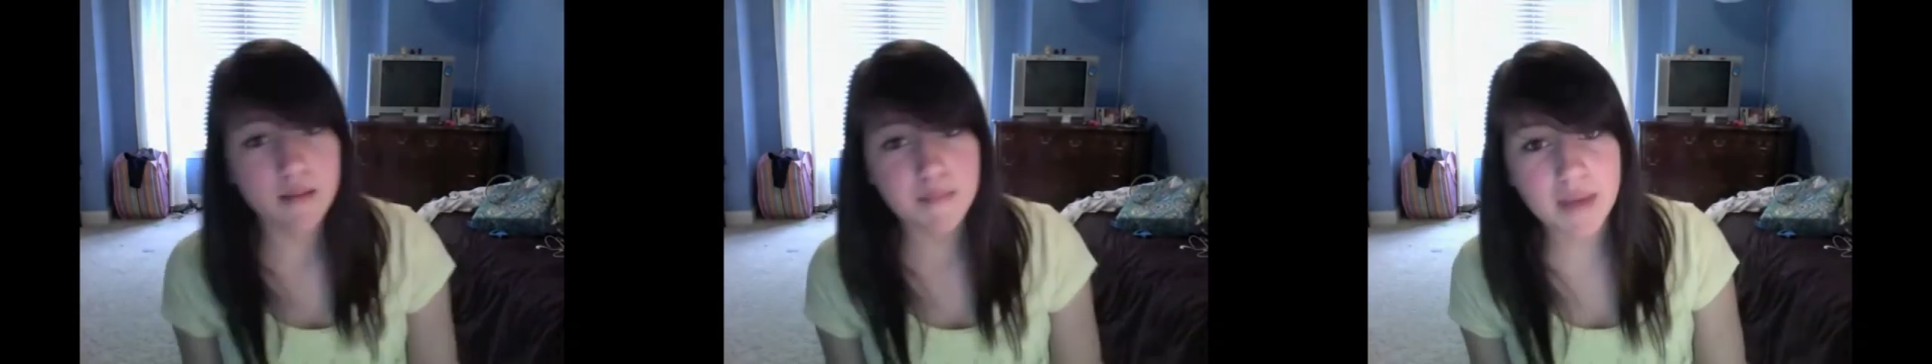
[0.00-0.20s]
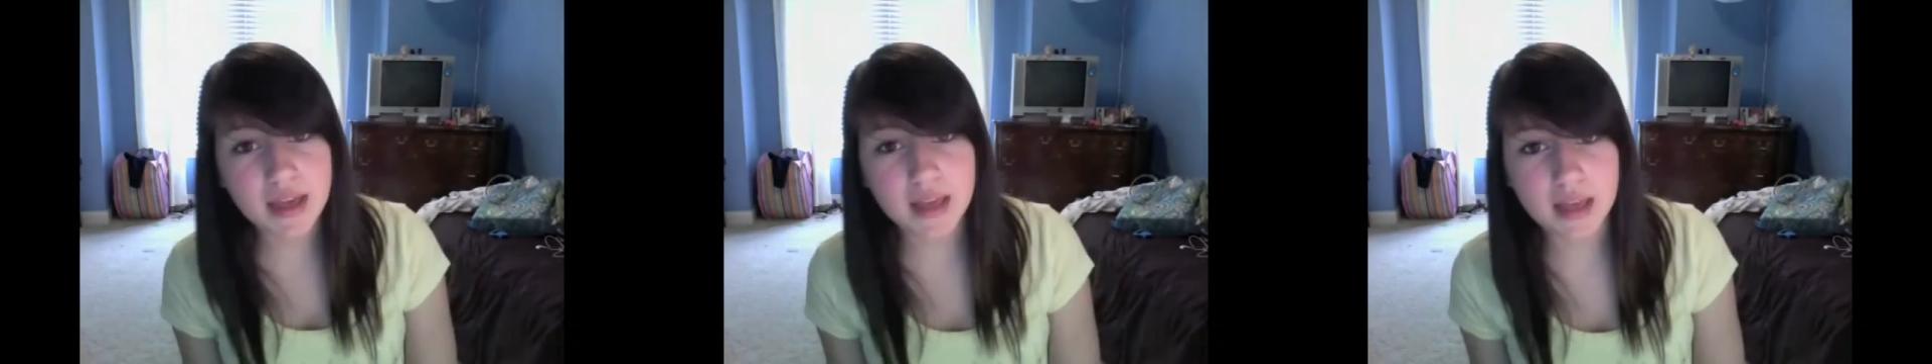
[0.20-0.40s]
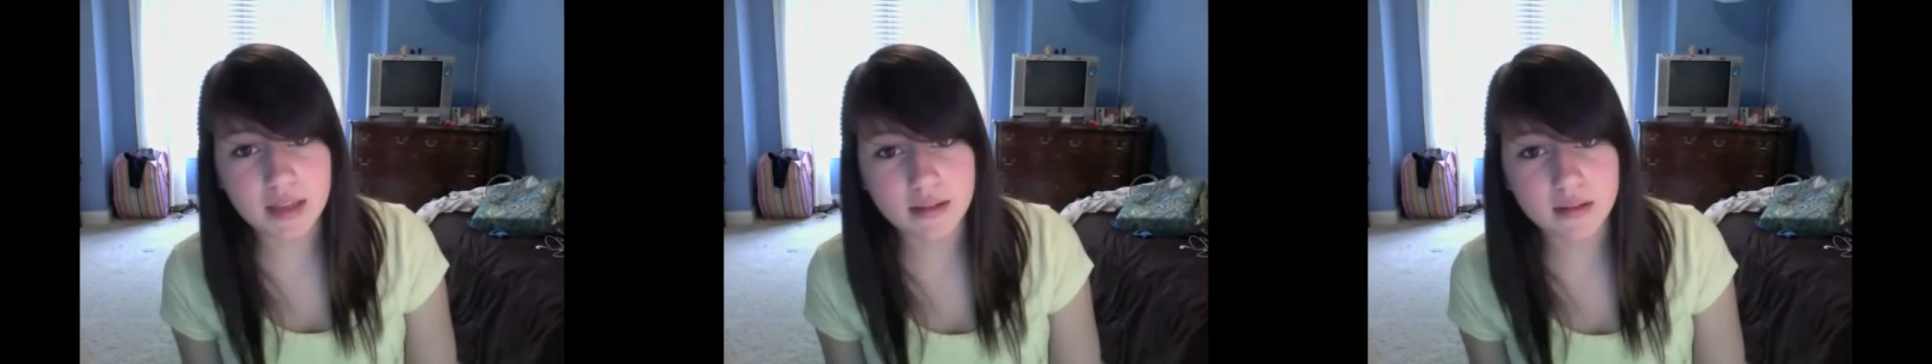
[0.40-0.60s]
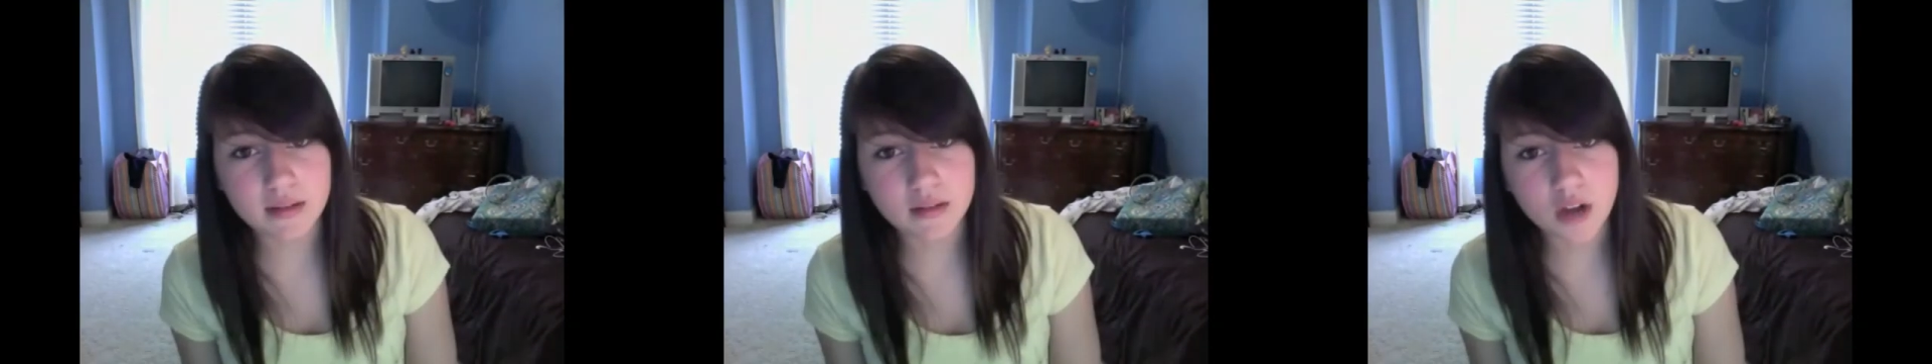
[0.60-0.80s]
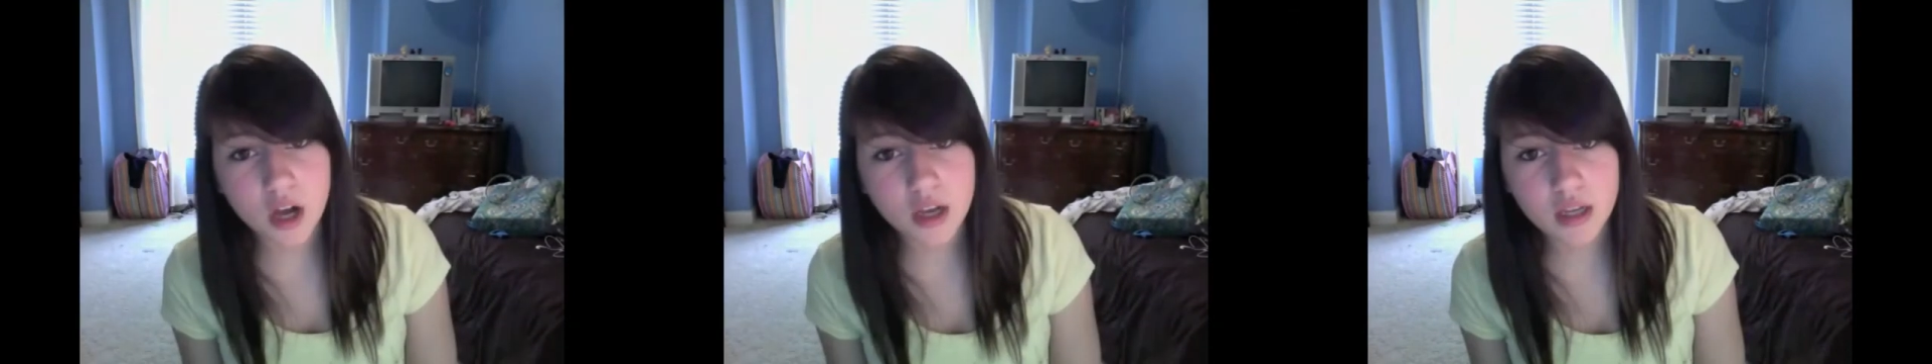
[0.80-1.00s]
"Megan,
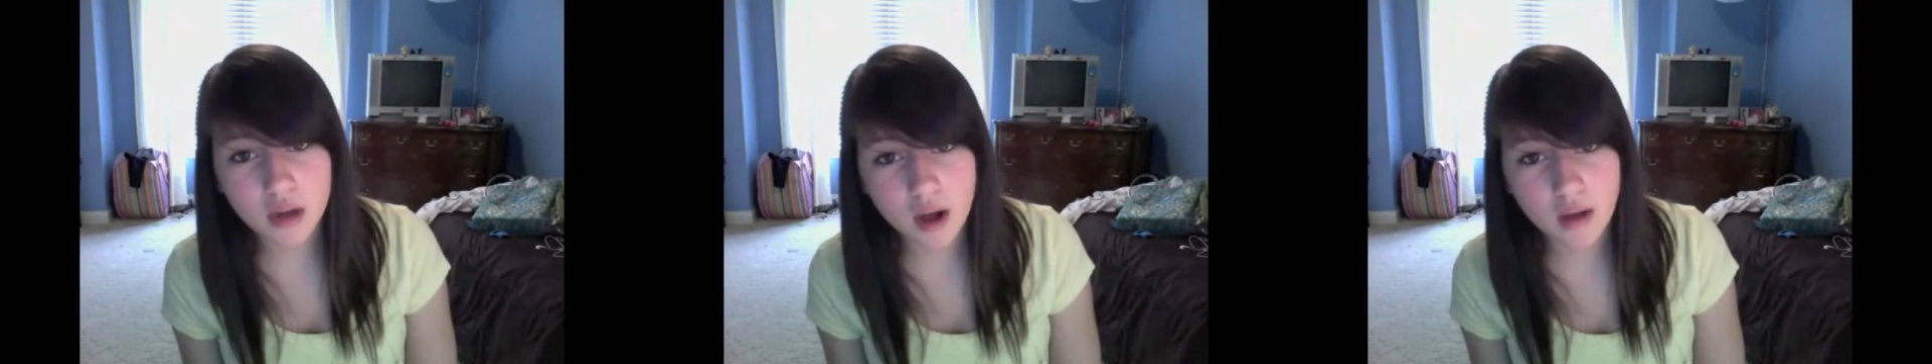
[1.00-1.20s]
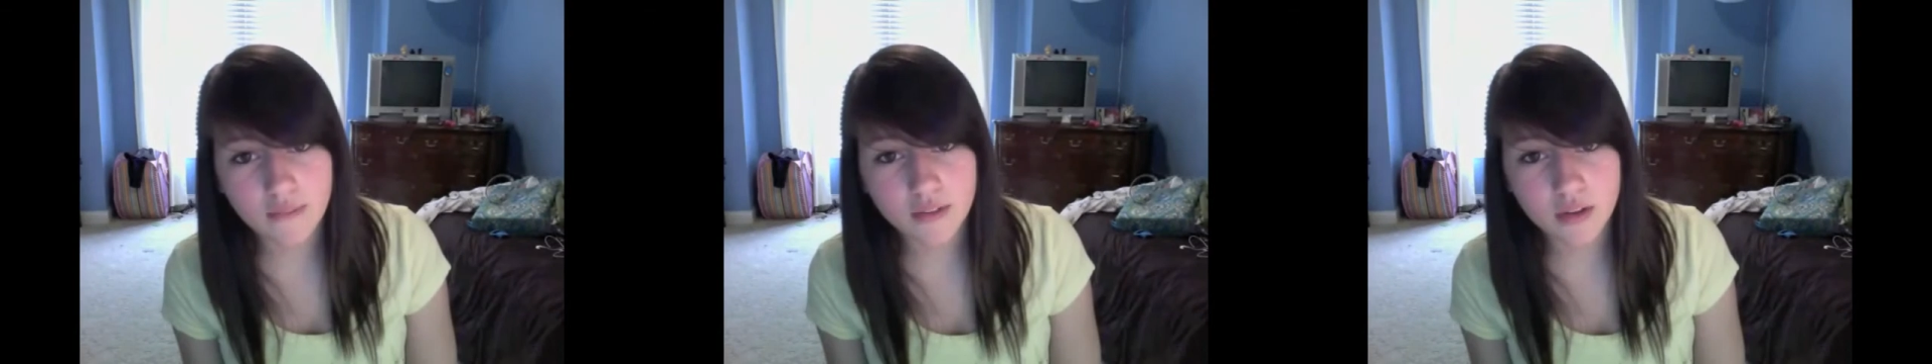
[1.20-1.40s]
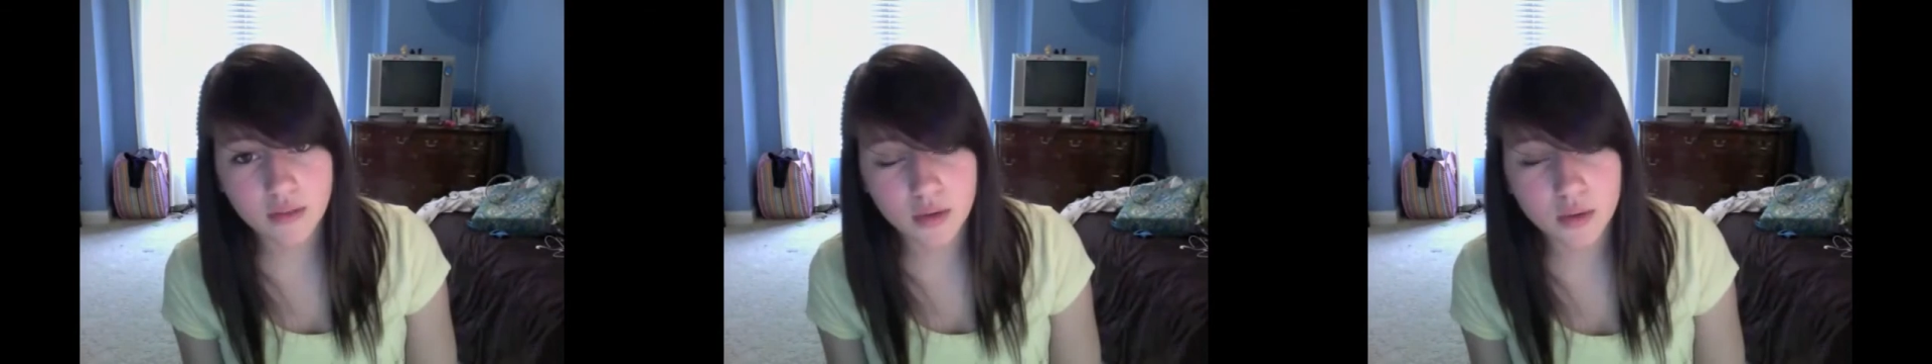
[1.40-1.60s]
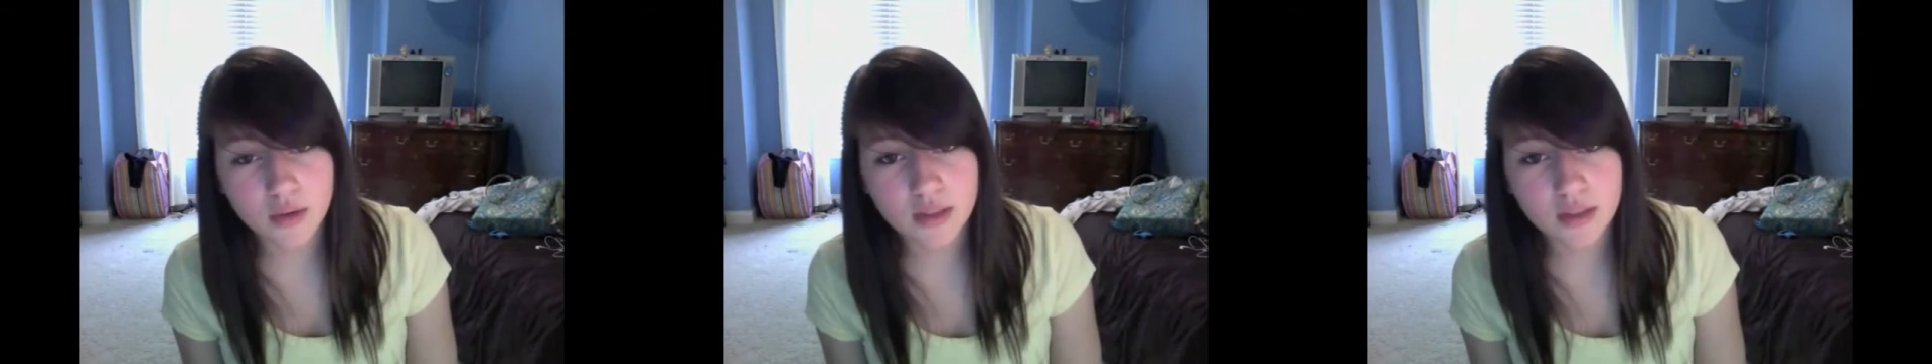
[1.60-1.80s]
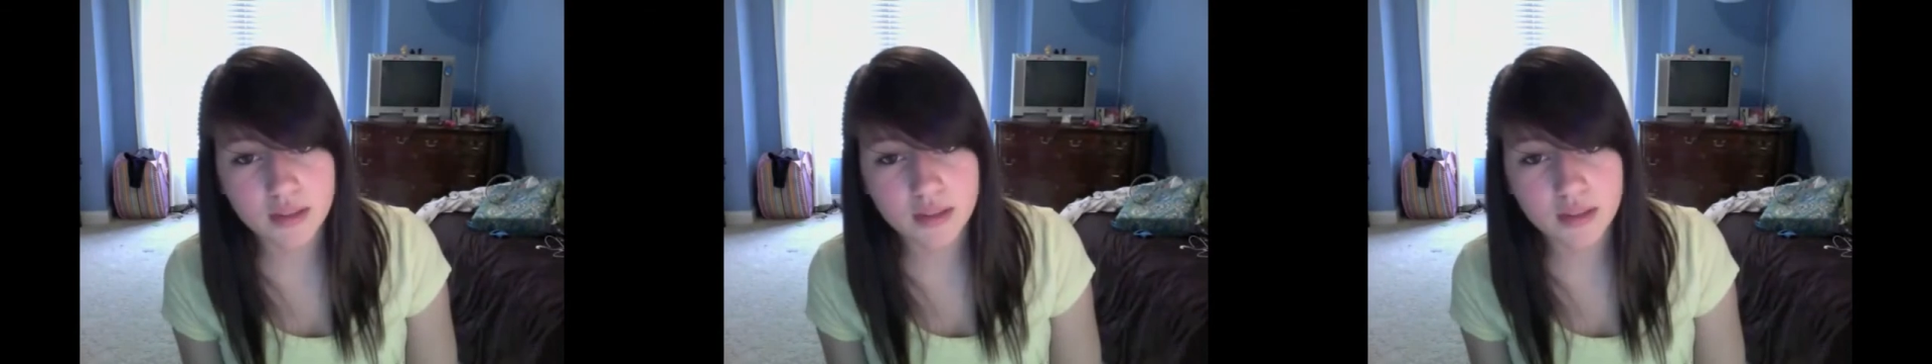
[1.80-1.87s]
knock it off. You're ruining